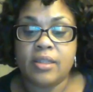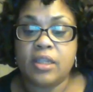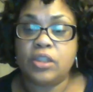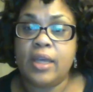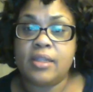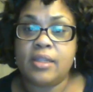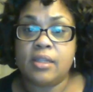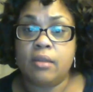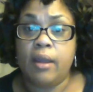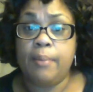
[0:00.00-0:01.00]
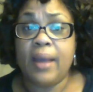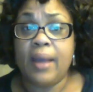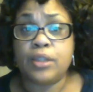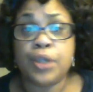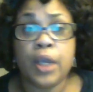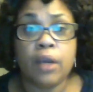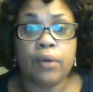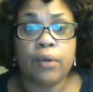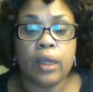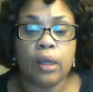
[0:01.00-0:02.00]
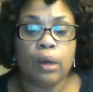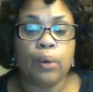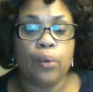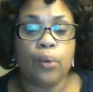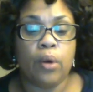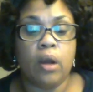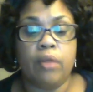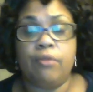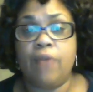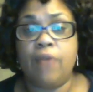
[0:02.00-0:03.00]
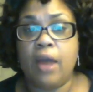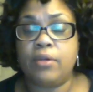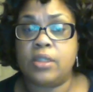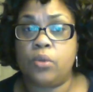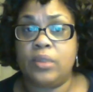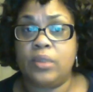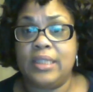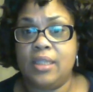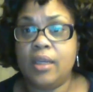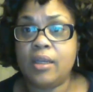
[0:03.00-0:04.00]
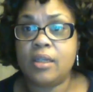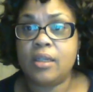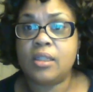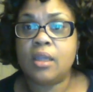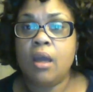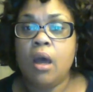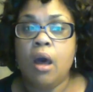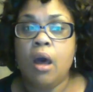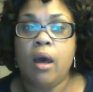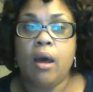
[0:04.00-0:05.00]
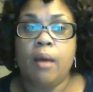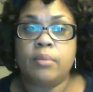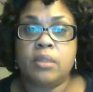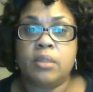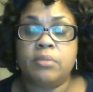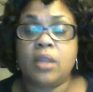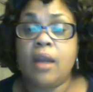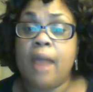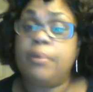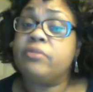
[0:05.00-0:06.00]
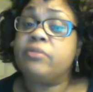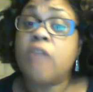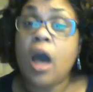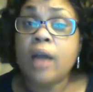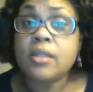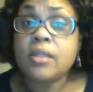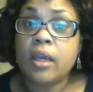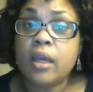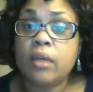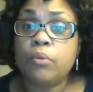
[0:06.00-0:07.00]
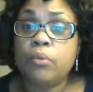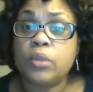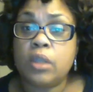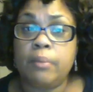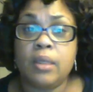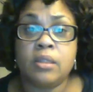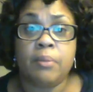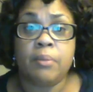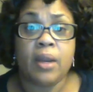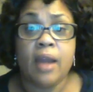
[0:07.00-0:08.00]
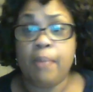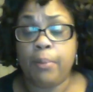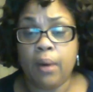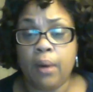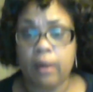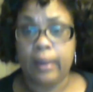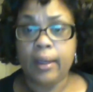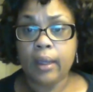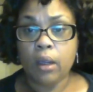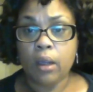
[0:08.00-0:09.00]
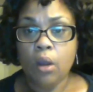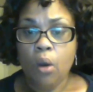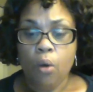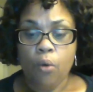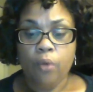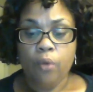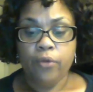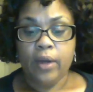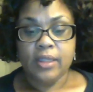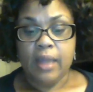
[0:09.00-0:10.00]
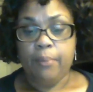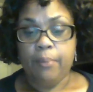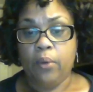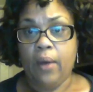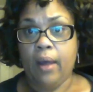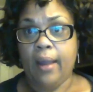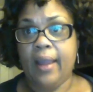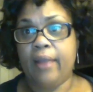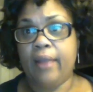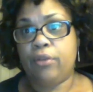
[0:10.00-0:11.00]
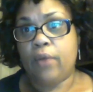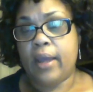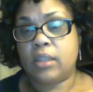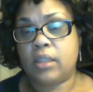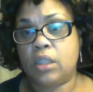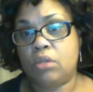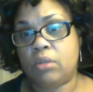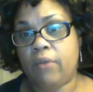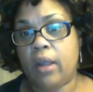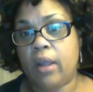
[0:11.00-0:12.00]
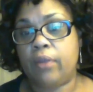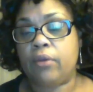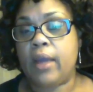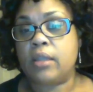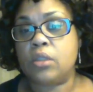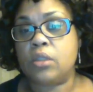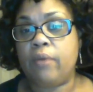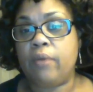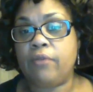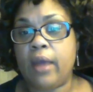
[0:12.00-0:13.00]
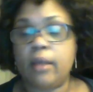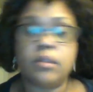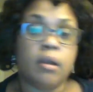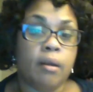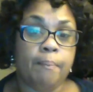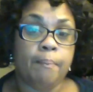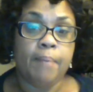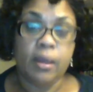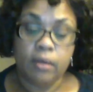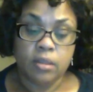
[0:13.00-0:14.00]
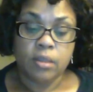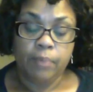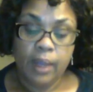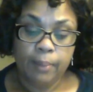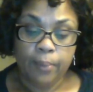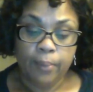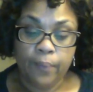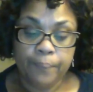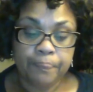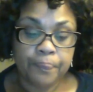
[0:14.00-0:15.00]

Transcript: such as a bacteria or other virus or disease, some type of toxin, which can be some type of paralytic, or for example, anthrax, the use of anthrax to affect millions of people.